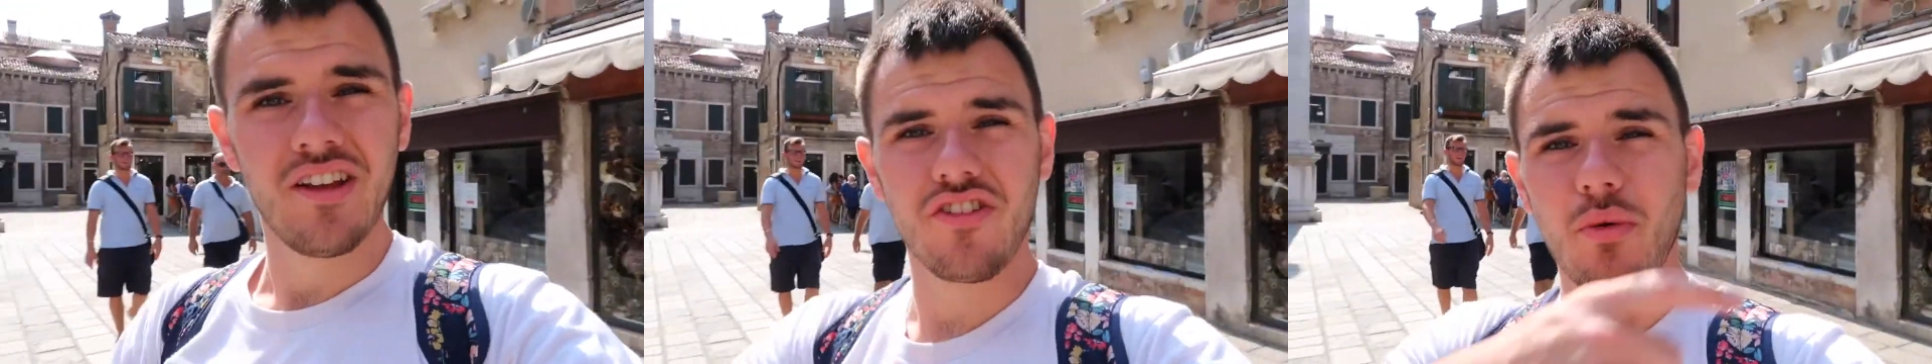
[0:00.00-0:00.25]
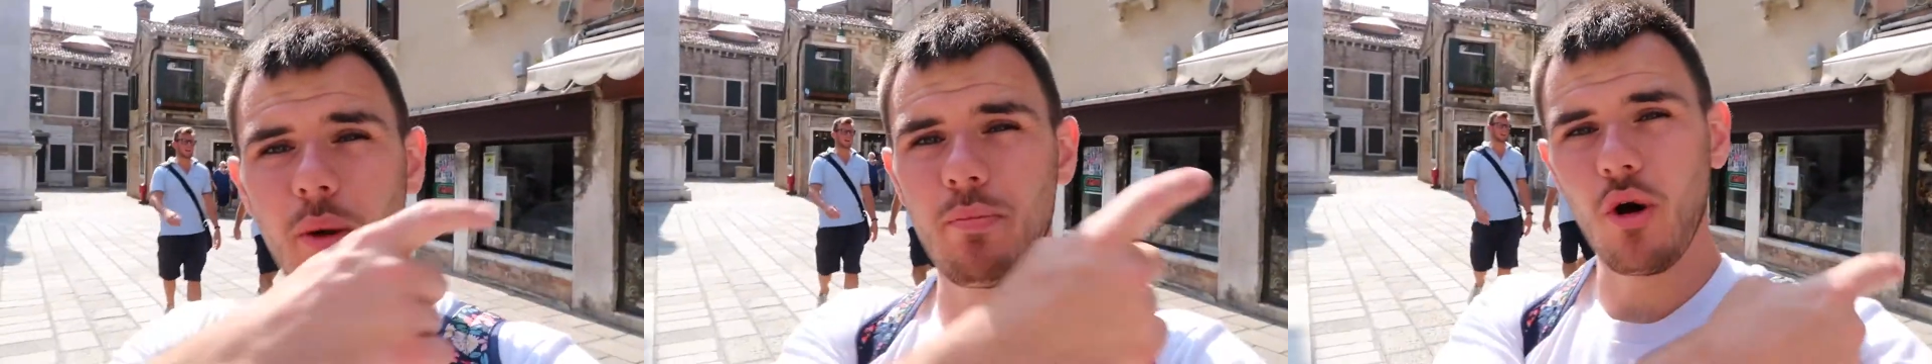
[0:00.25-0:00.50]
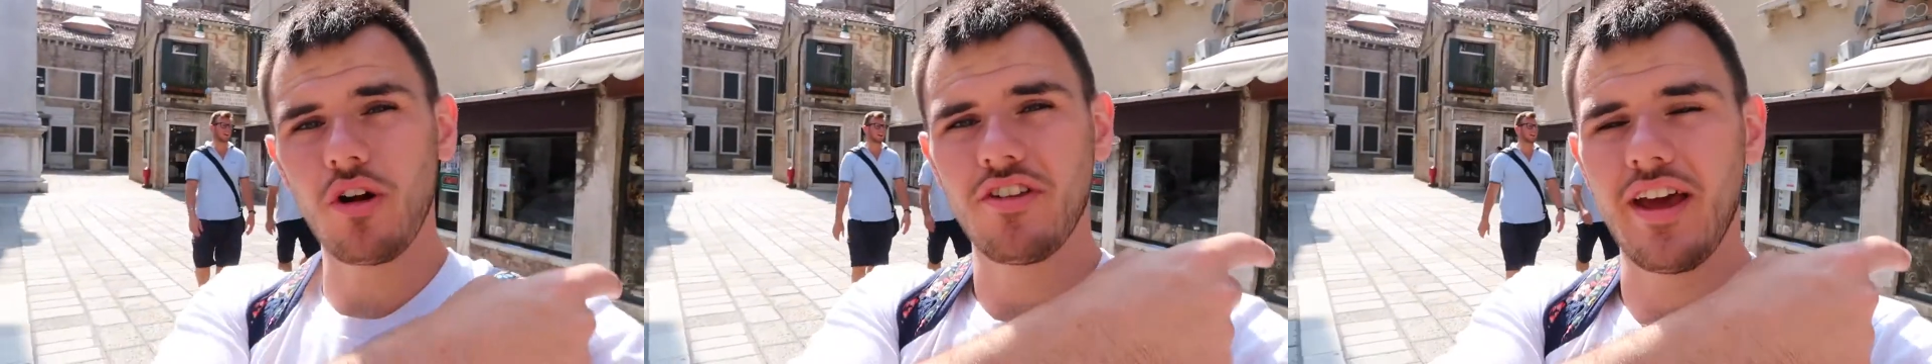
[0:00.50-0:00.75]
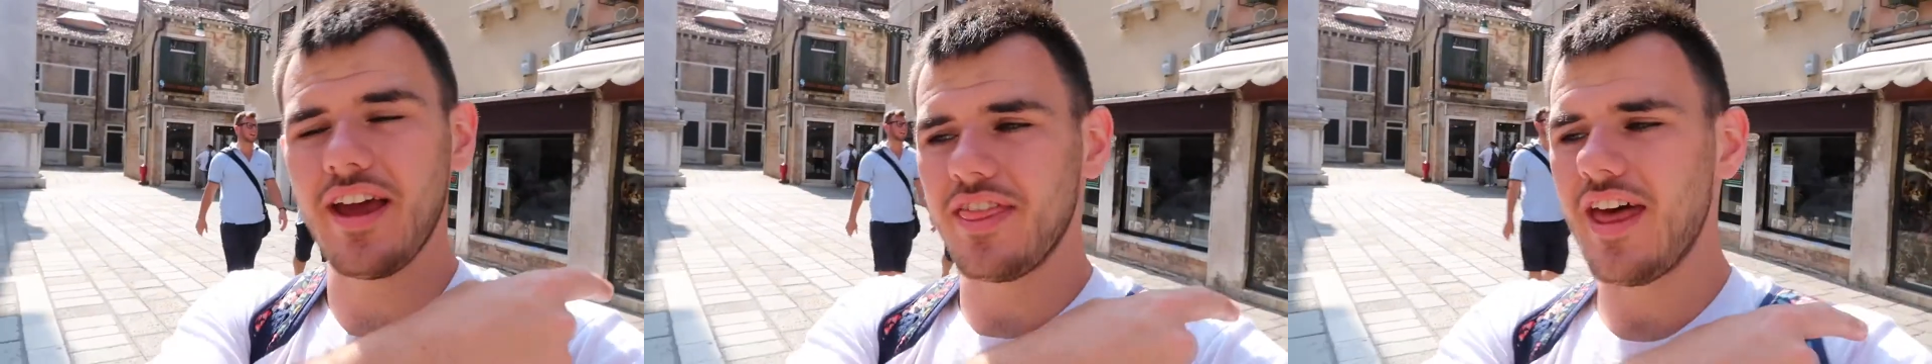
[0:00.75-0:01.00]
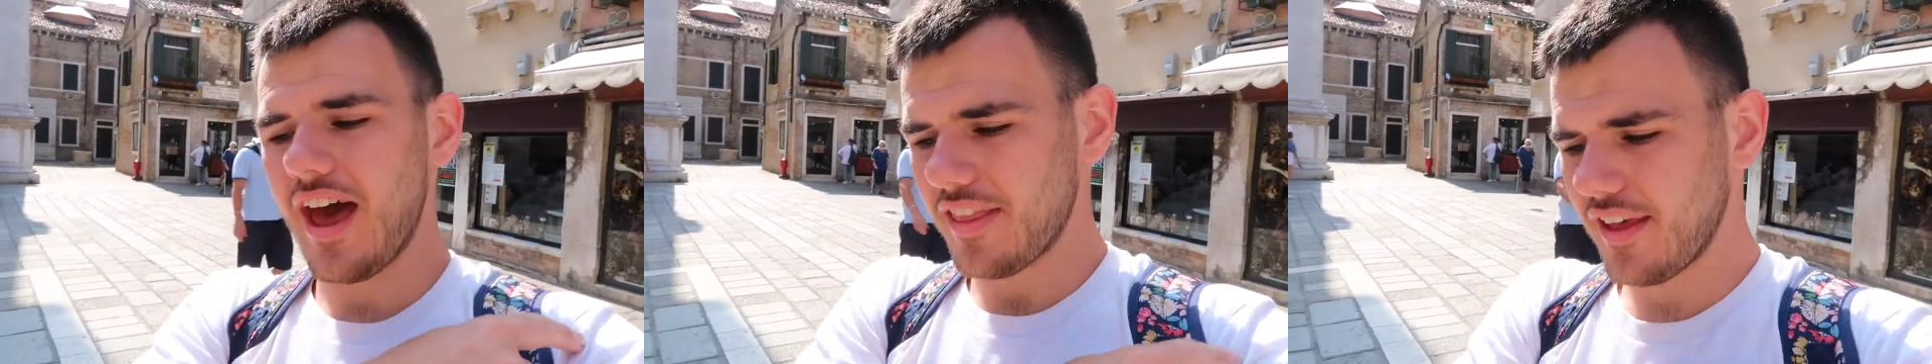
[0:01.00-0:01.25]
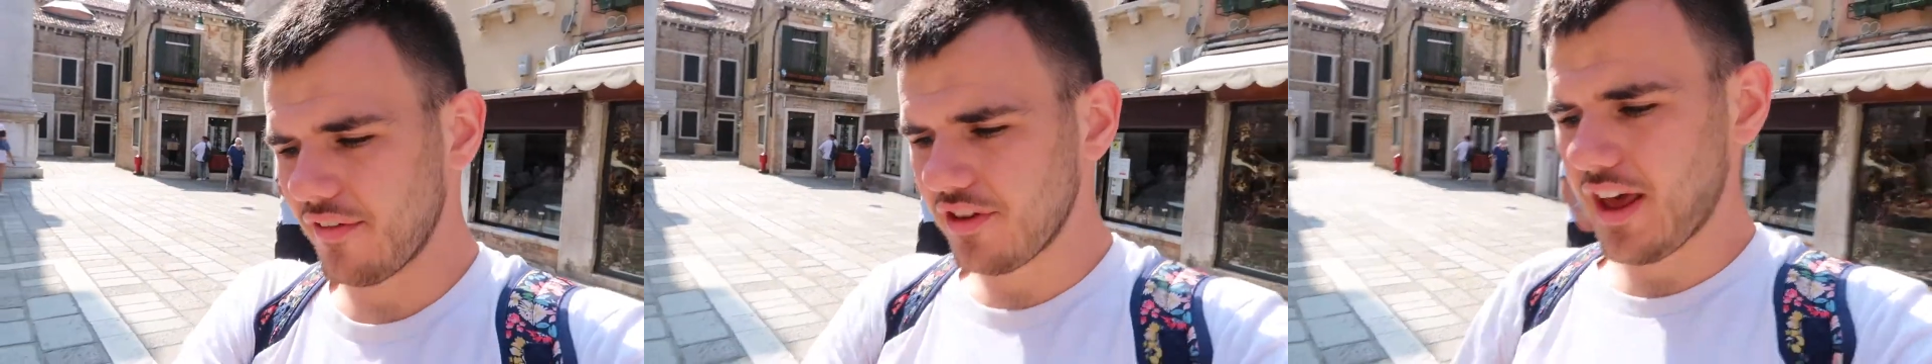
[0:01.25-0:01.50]
So we booked it in there
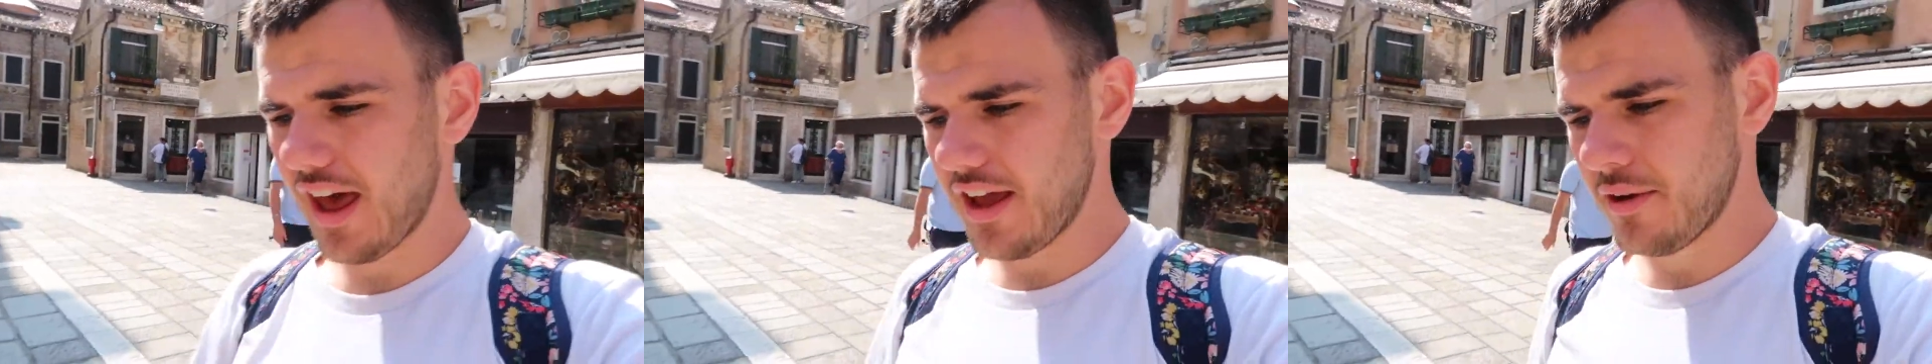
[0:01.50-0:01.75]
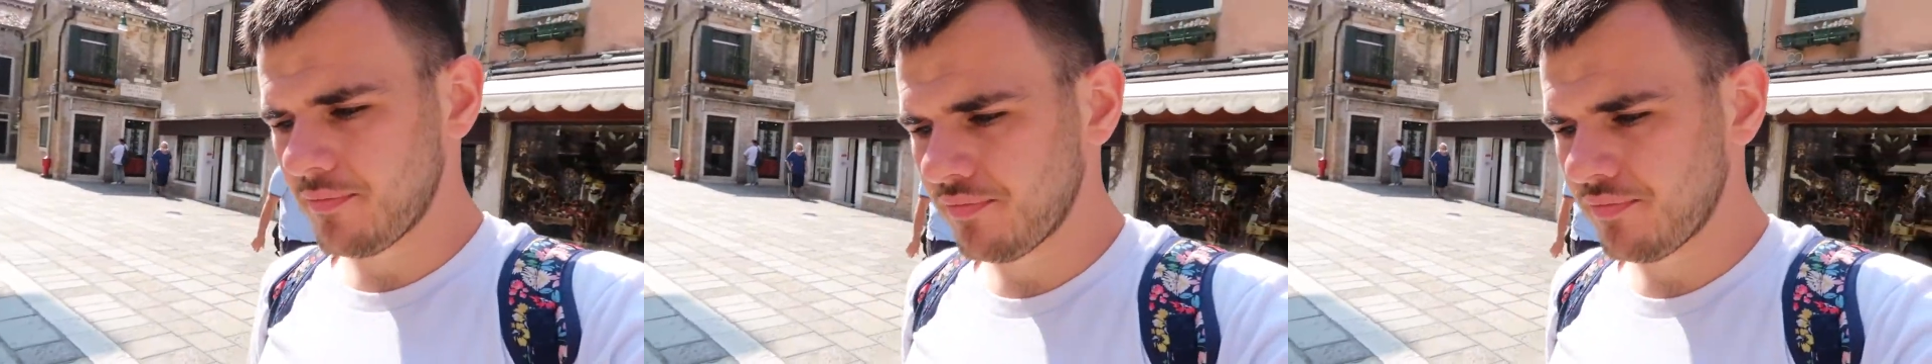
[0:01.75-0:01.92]
the other day,